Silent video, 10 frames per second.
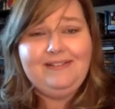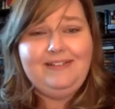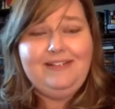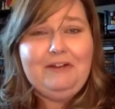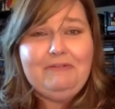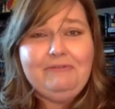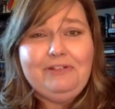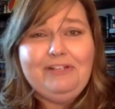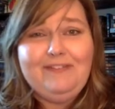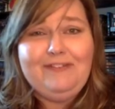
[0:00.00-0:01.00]
you know,
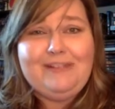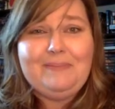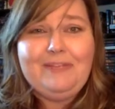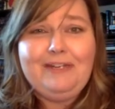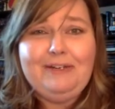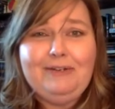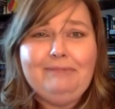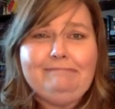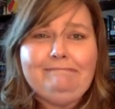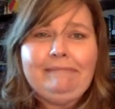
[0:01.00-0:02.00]
looking for something new.
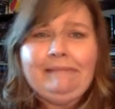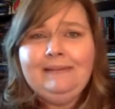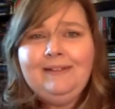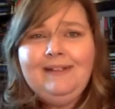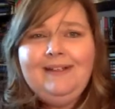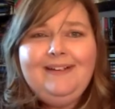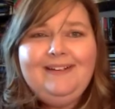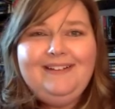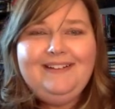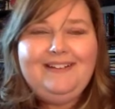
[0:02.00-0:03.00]

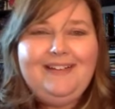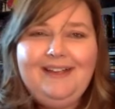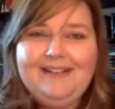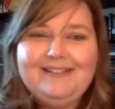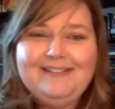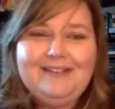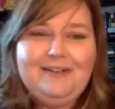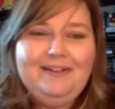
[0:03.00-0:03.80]
Yeah. So.